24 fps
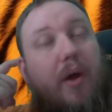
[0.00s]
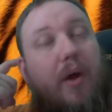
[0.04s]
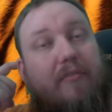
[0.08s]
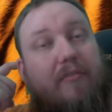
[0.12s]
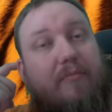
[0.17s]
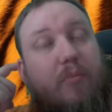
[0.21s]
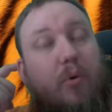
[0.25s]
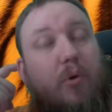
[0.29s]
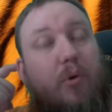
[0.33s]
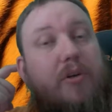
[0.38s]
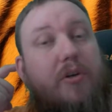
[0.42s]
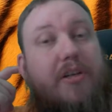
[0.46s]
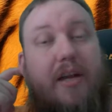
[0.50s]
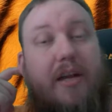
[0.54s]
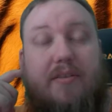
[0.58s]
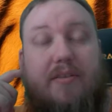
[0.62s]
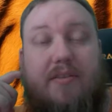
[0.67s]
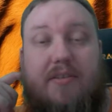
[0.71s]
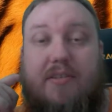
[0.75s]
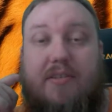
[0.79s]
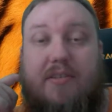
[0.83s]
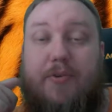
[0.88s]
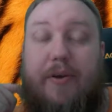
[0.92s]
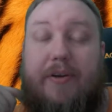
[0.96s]
have more
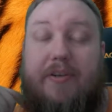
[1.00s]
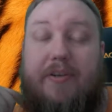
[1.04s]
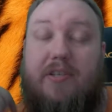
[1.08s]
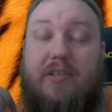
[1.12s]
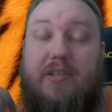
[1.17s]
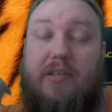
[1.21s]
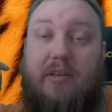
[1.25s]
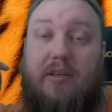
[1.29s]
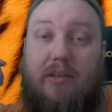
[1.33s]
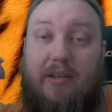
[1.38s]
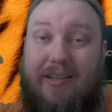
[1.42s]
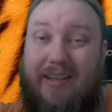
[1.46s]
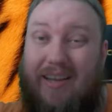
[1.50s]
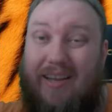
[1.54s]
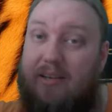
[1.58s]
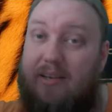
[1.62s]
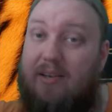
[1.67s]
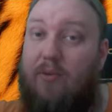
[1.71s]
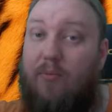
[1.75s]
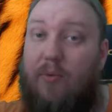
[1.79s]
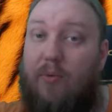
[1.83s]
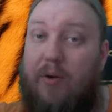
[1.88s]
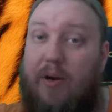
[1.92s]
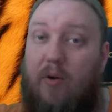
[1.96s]
chances to actually
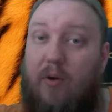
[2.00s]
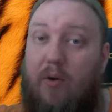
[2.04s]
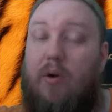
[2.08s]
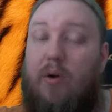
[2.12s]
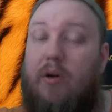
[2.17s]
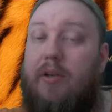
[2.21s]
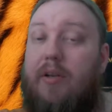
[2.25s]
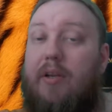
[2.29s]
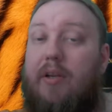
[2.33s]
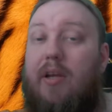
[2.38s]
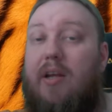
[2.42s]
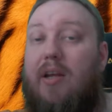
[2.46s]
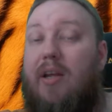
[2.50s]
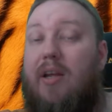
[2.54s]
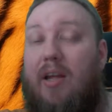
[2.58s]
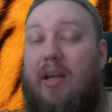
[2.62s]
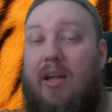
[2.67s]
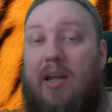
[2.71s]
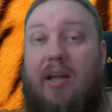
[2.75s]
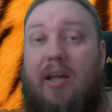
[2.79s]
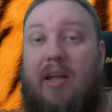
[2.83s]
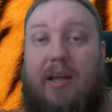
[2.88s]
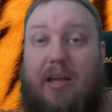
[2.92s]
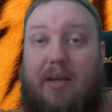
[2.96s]
collect a rare one
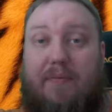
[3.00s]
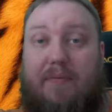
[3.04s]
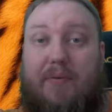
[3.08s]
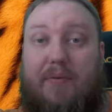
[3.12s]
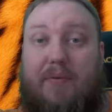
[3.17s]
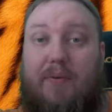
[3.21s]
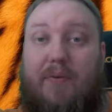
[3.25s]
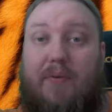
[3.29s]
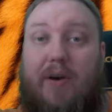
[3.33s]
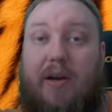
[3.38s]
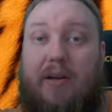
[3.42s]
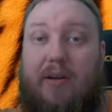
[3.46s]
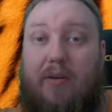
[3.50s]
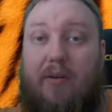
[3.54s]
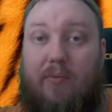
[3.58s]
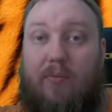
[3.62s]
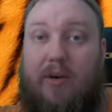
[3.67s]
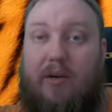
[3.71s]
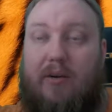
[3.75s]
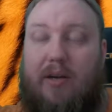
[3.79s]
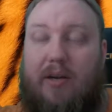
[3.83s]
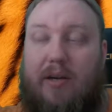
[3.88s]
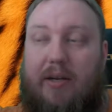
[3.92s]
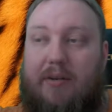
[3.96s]
if you find a
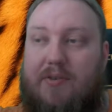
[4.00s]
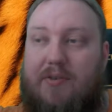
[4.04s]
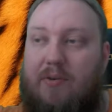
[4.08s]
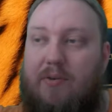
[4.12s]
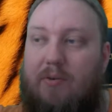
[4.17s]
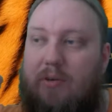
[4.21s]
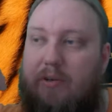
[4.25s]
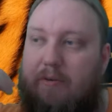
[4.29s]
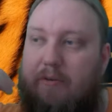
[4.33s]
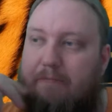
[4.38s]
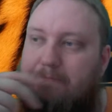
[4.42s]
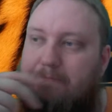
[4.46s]
rare dinosaur.